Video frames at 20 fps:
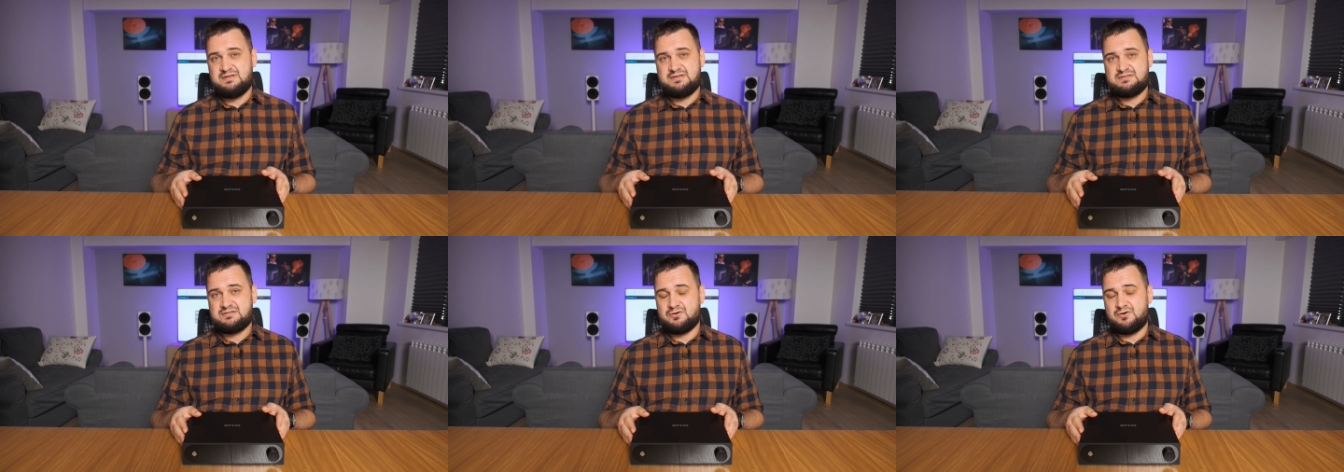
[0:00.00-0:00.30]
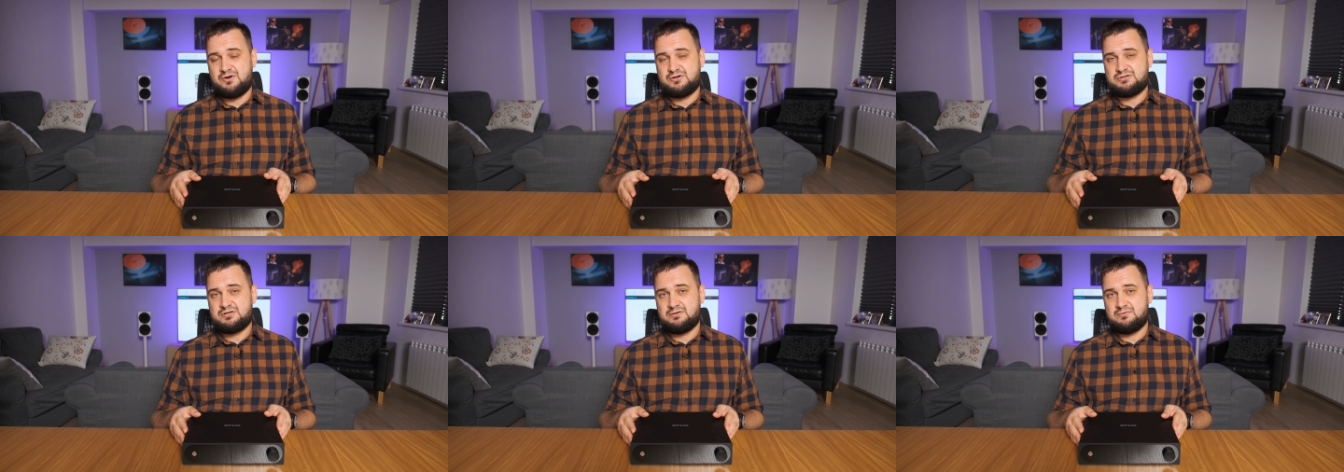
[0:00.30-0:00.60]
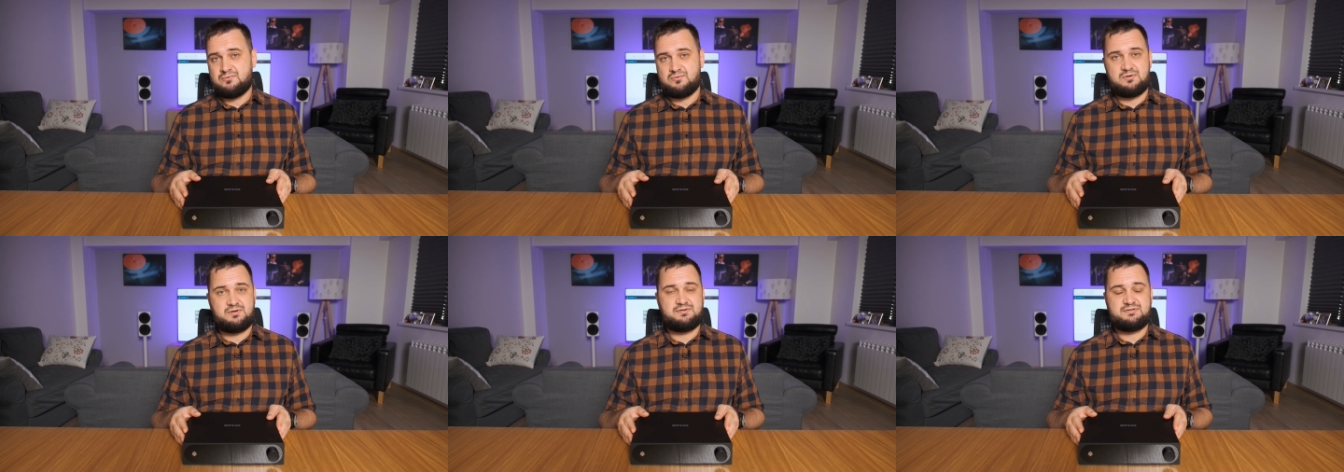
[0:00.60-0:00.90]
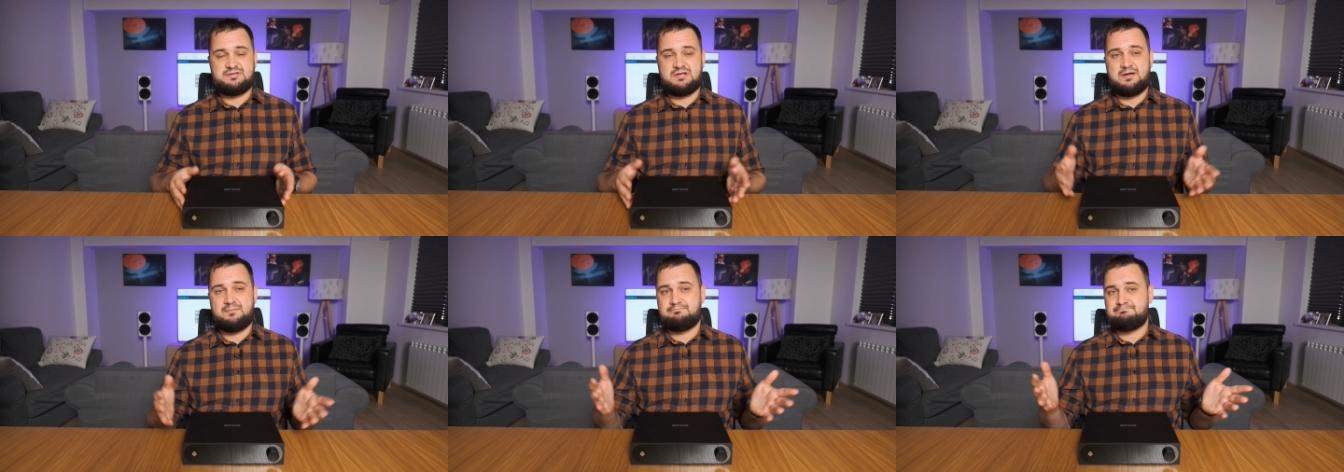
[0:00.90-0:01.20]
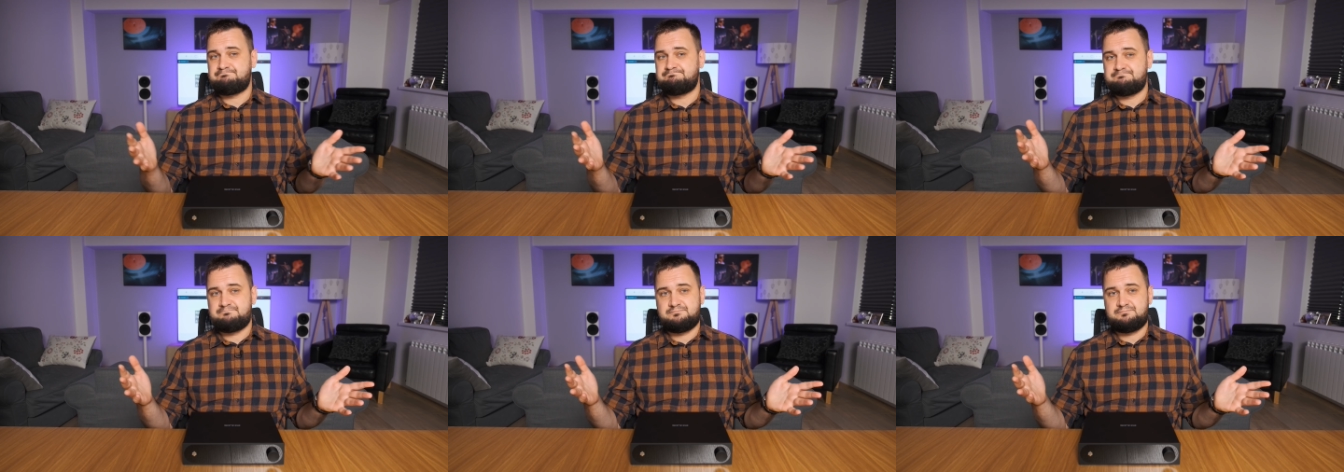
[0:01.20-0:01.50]
distortion or
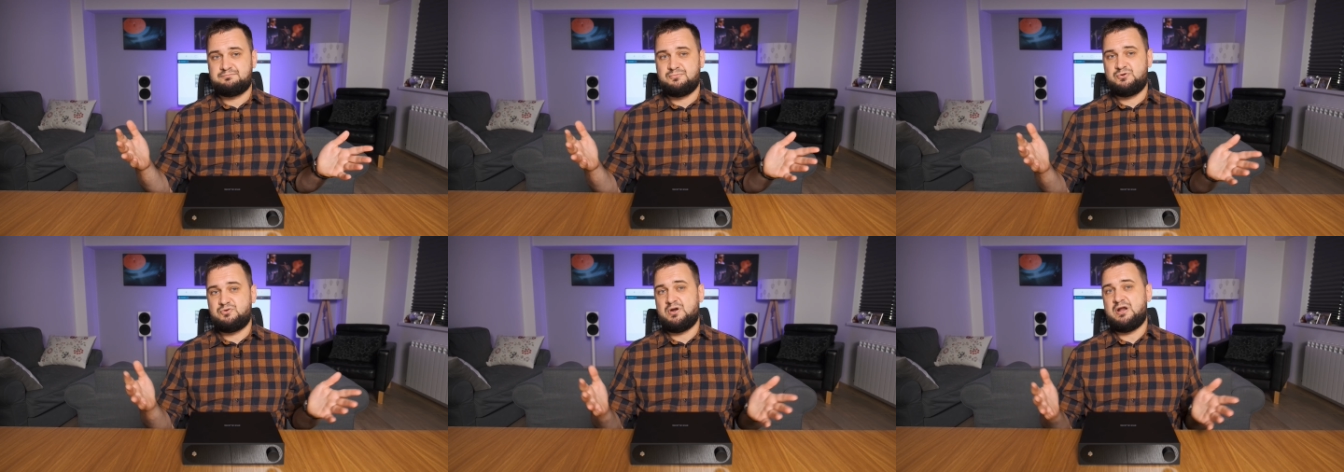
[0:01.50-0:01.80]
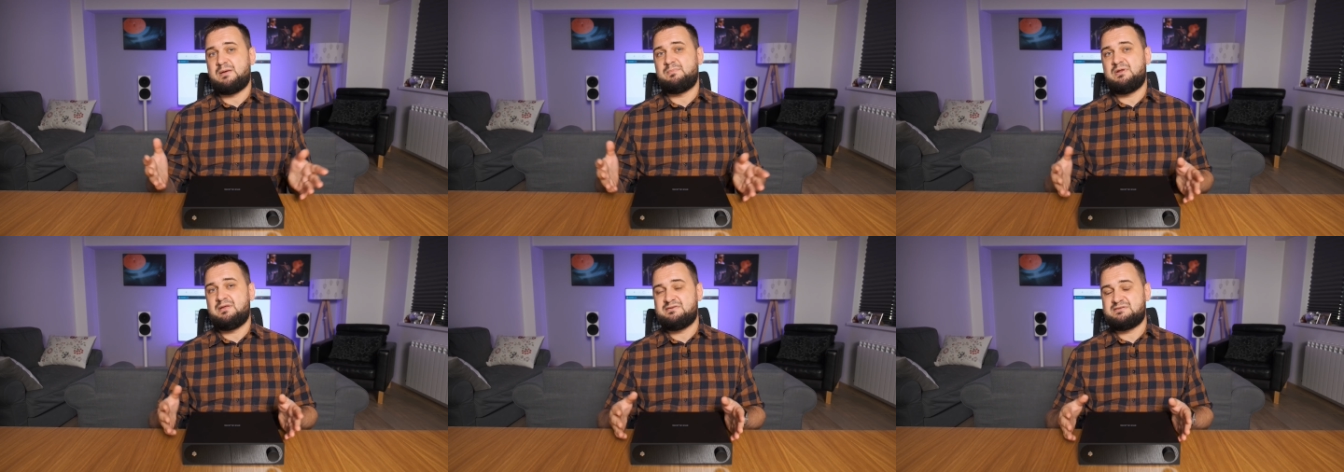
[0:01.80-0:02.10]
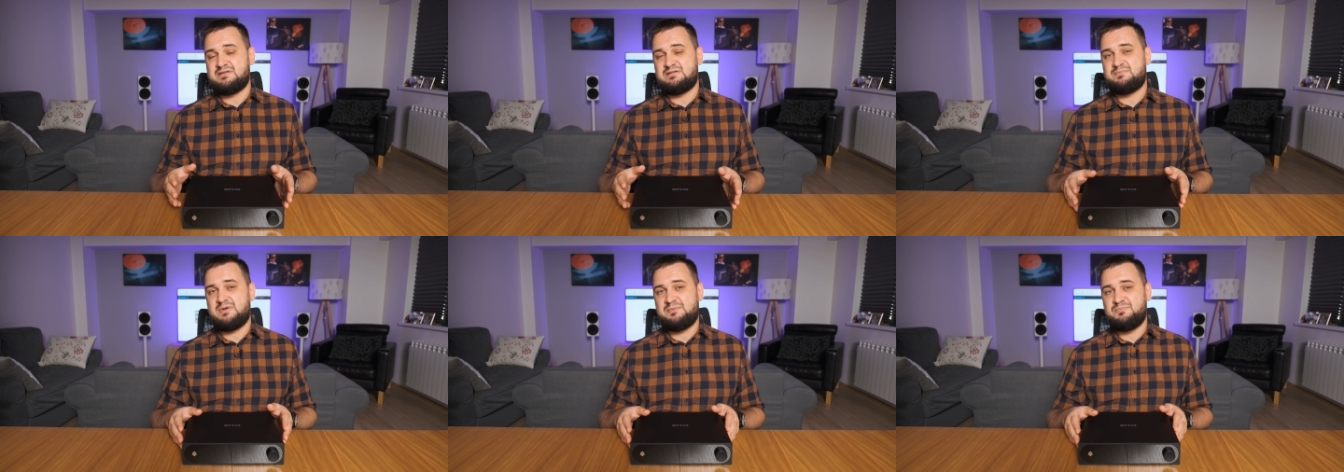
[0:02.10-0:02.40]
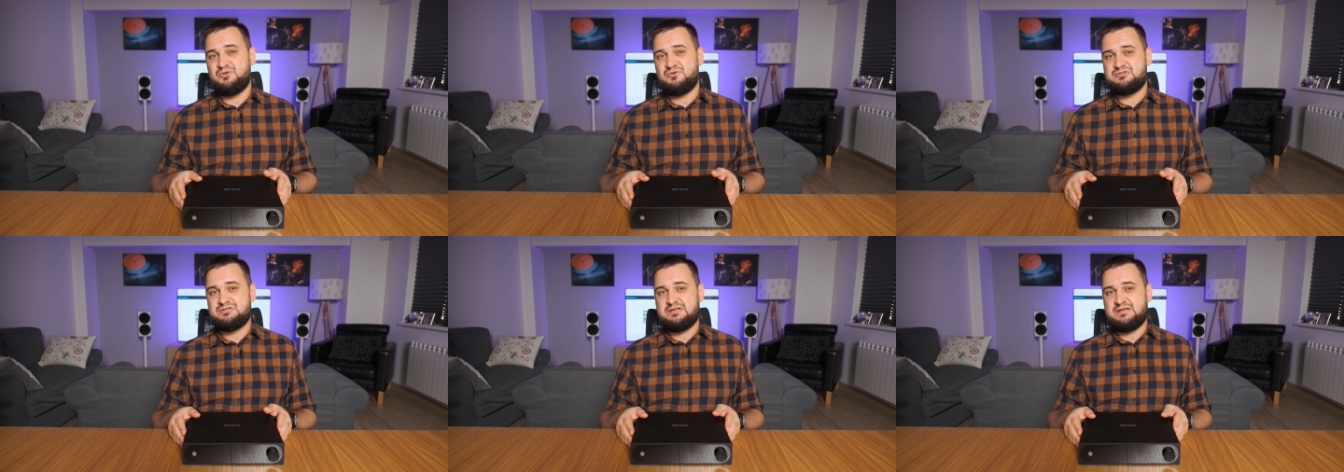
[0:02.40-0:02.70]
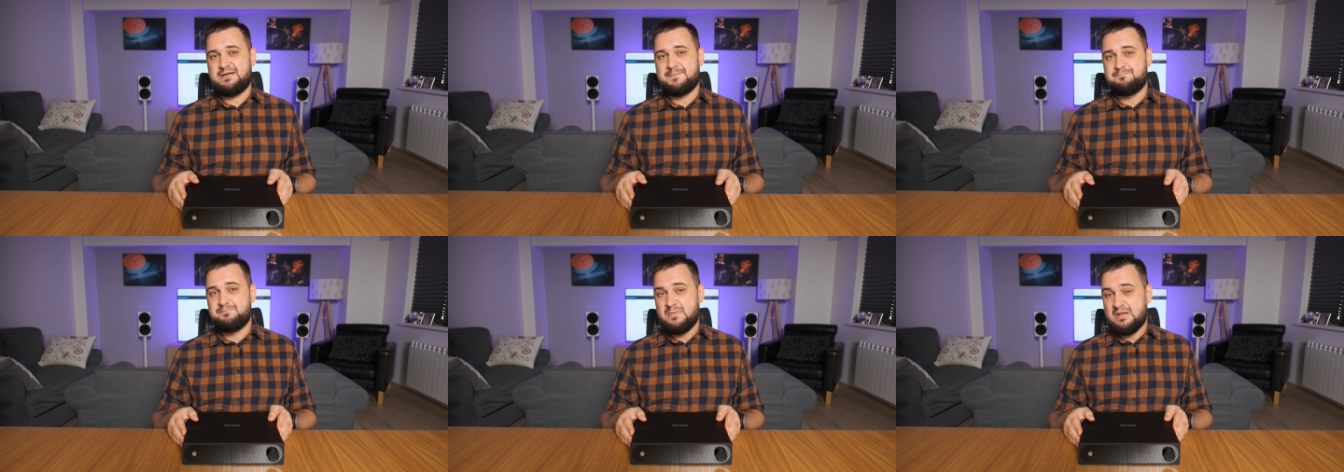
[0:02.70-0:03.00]
some gremlins in my
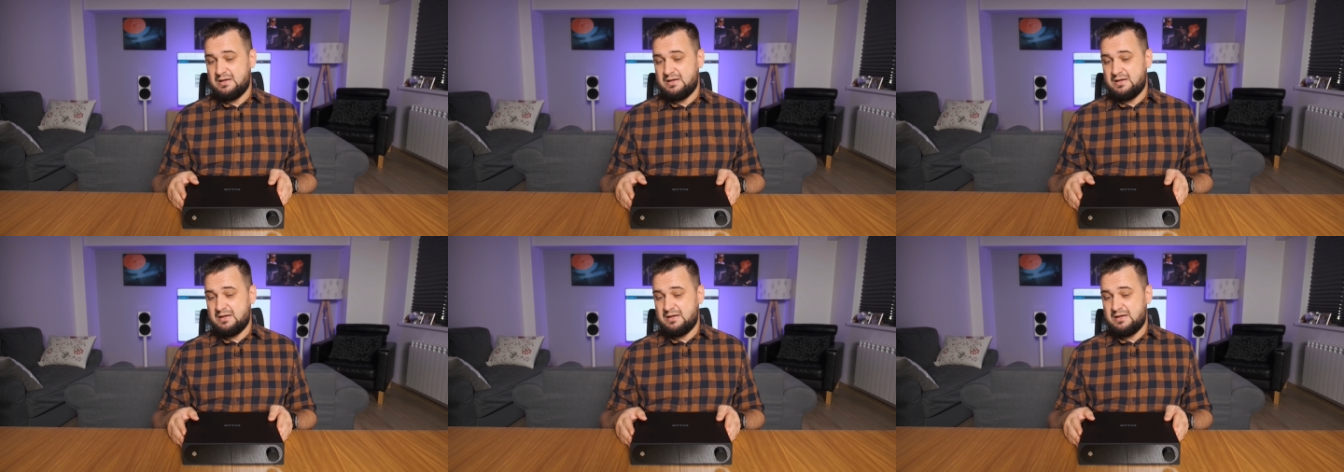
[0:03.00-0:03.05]
music,